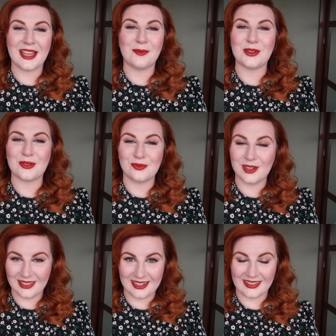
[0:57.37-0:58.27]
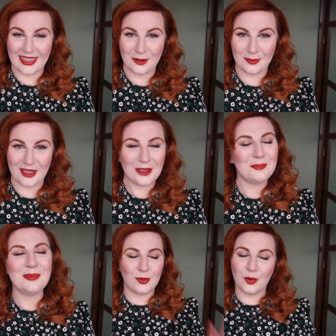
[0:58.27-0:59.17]
That would really, really help me
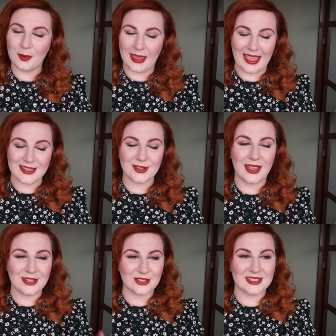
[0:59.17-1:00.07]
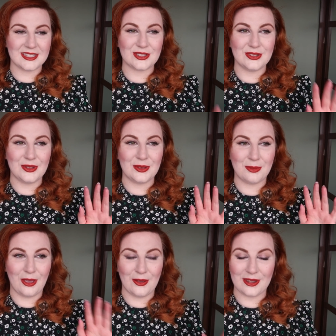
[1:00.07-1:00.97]
out. Before we get into it, I just need to
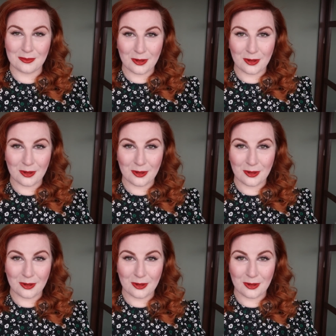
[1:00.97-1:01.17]
put out an